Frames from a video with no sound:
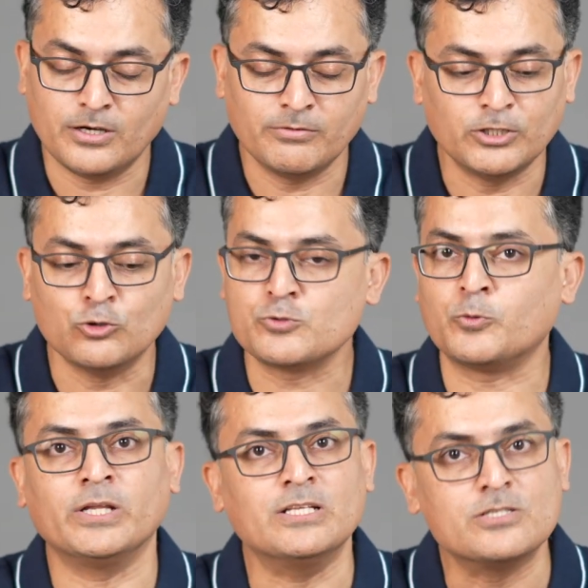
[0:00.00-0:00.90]
with those
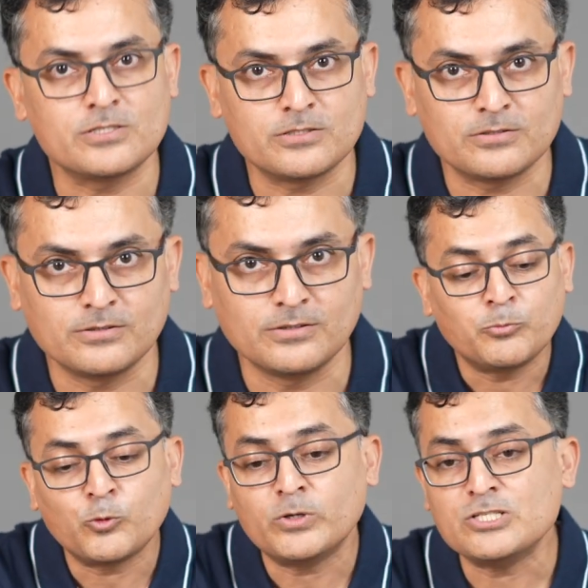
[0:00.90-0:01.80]
proteins the
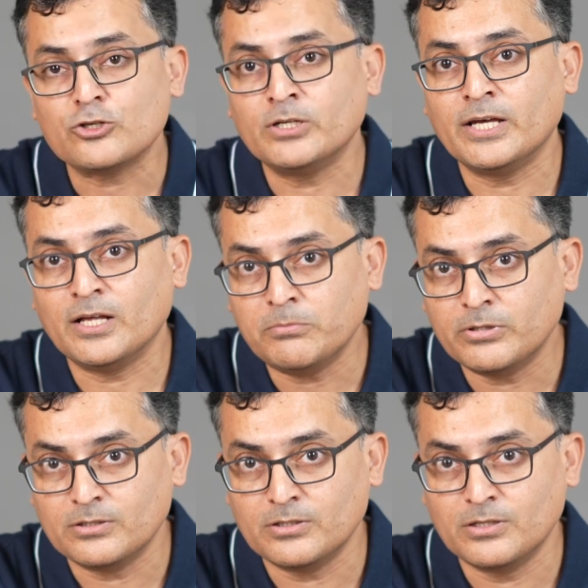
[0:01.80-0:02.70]
proteins are going to help
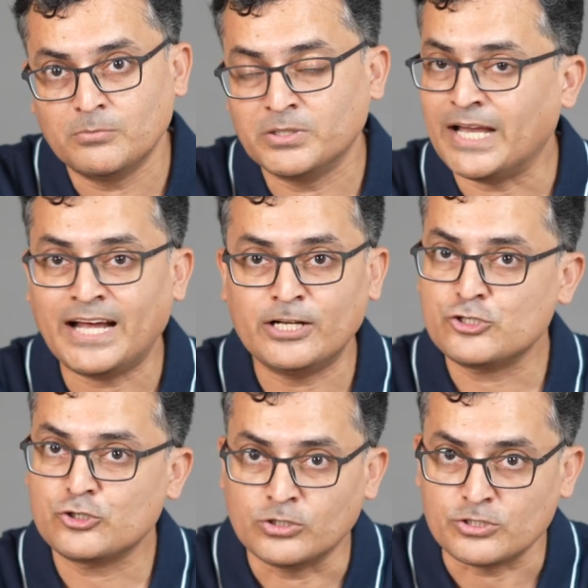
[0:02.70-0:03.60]
but the added
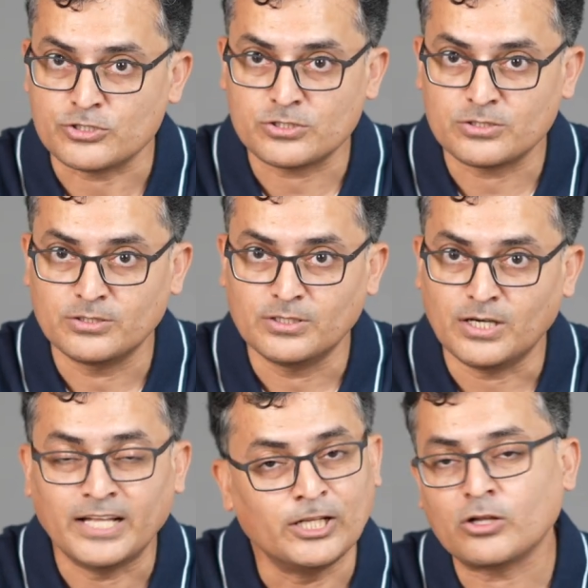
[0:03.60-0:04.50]
sugars
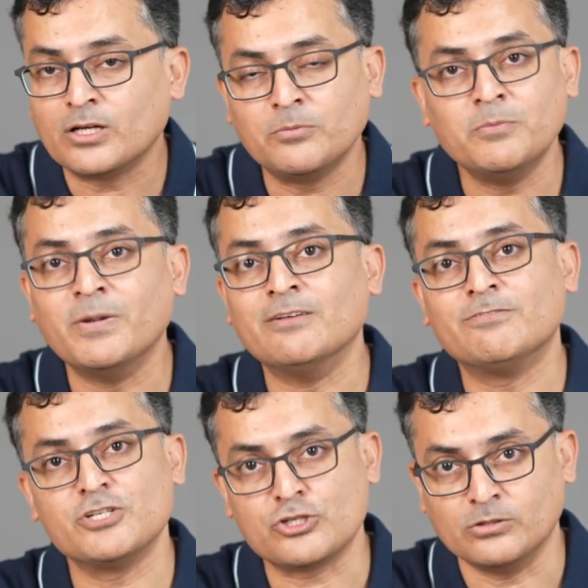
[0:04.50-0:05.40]
are not going to be
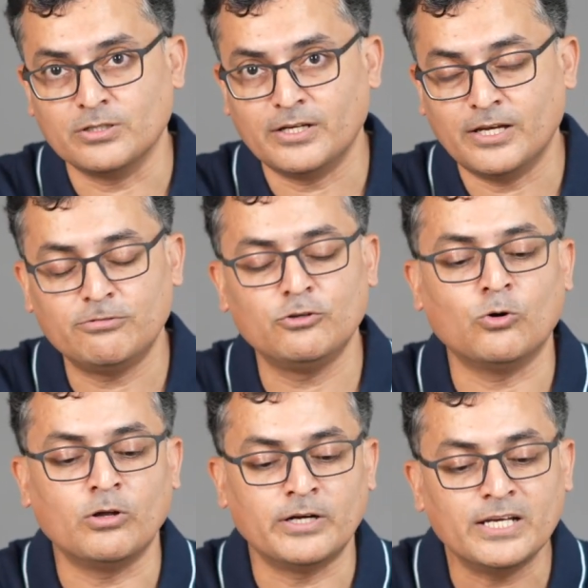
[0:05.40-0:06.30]
beneficial if you
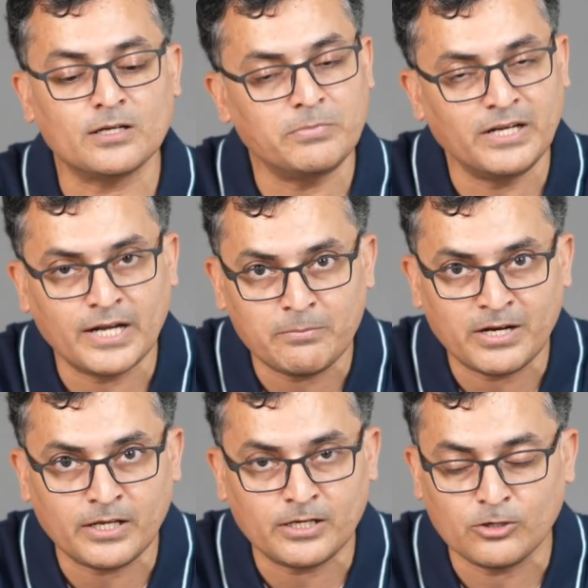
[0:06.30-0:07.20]
already are a
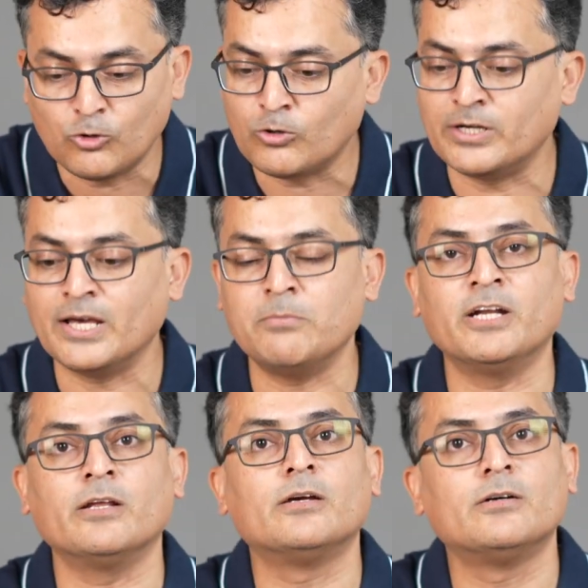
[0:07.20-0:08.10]
pre-diabetic or a
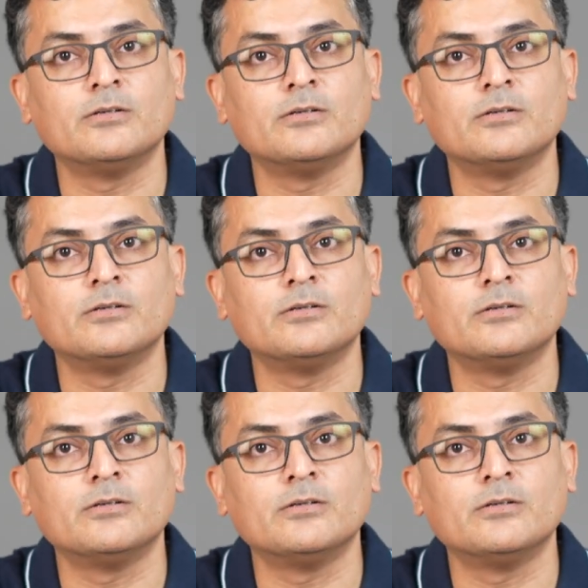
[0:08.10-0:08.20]
diabetic.